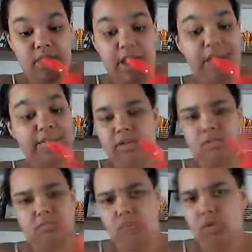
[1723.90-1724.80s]
I
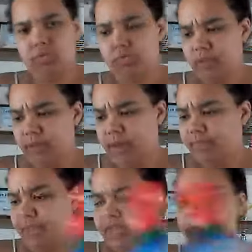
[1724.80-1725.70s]
didn't. No, you're right.
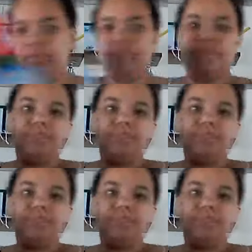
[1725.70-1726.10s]
I didn't.